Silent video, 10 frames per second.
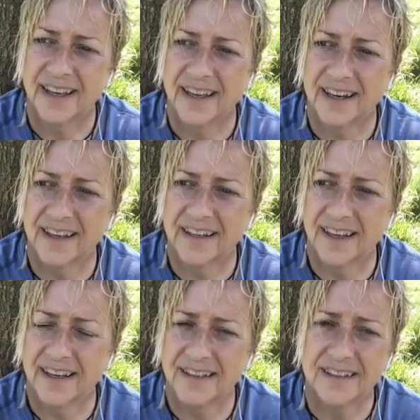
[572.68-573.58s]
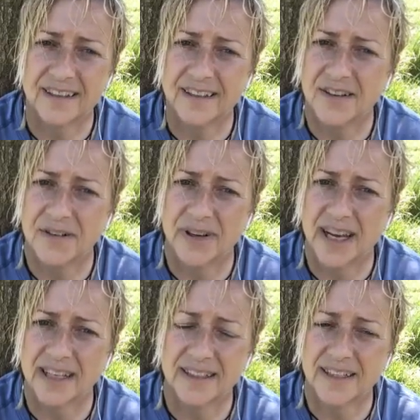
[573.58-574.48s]
and I, I just knew I
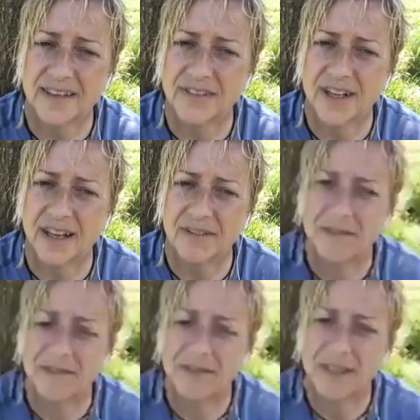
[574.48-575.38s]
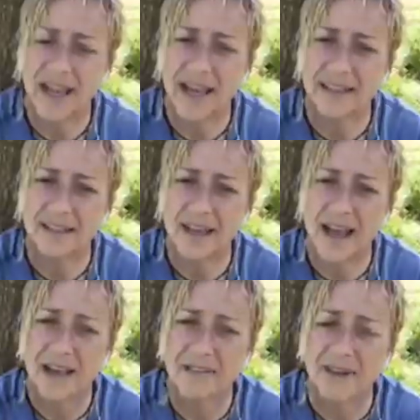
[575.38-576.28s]
had to give it love, that it had to
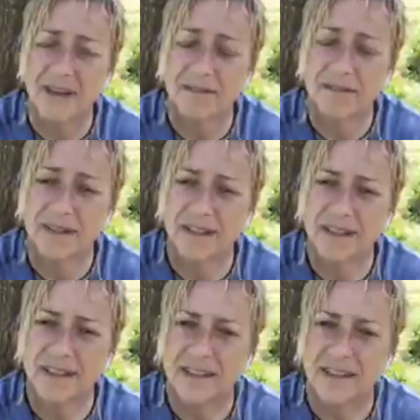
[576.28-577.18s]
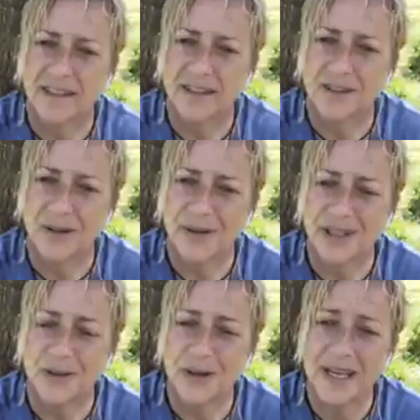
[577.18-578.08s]
have love. So I
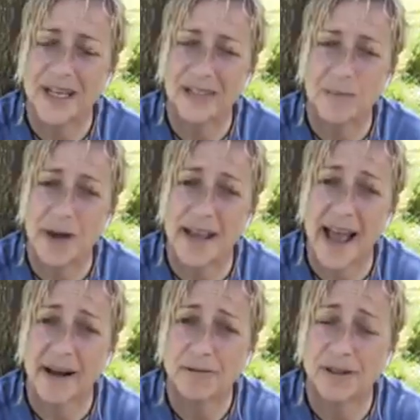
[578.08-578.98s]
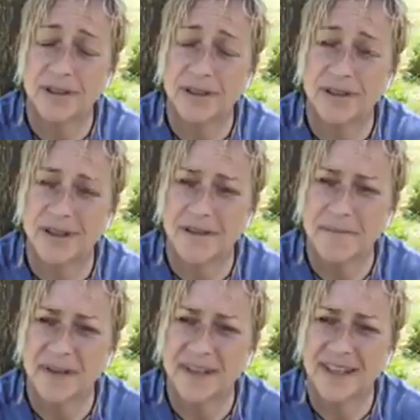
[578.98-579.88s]
took it into my house at the time
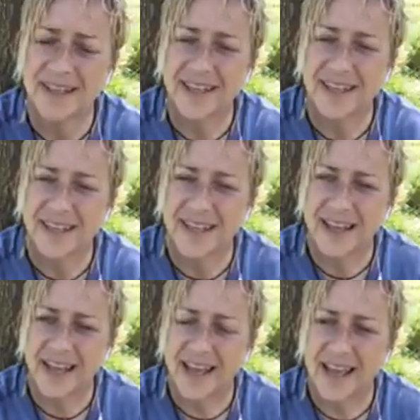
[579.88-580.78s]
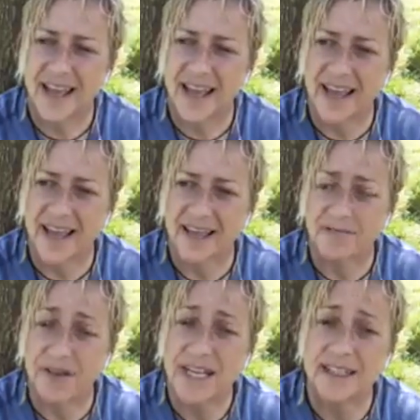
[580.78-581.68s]

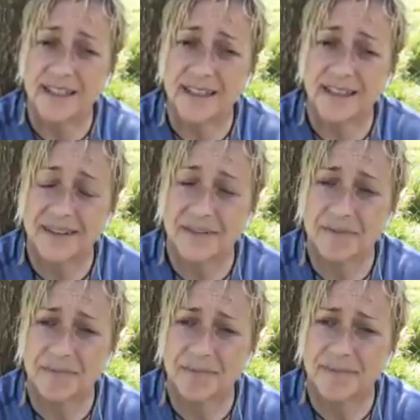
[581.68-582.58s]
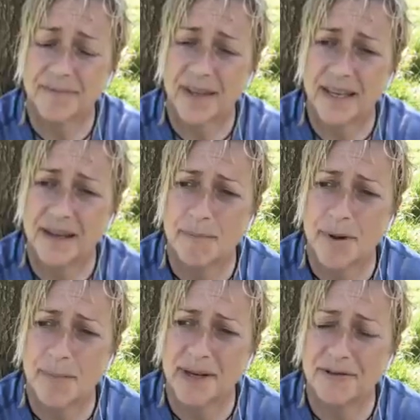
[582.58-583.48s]
and reared it in
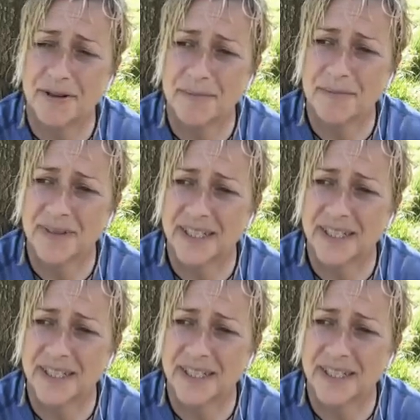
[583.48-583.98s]
my bedroom.